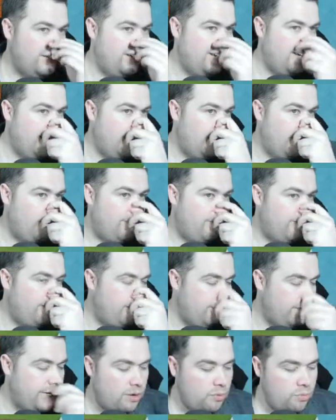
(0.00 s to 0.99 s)
Now,
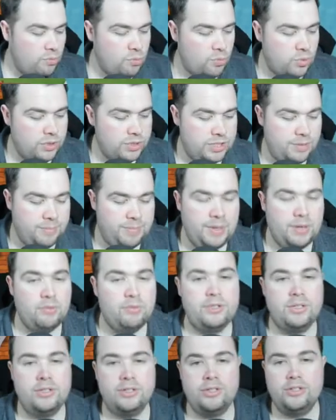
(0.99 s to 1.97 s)
we don't want to
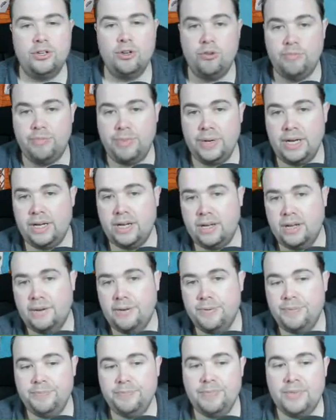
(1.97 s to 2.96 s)
build too big
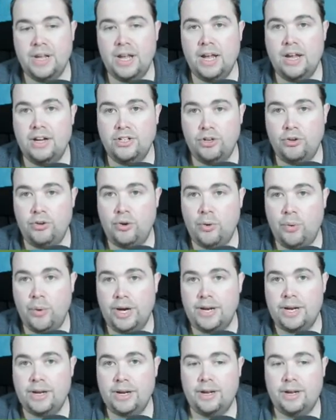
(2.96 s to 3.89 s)
and too quick.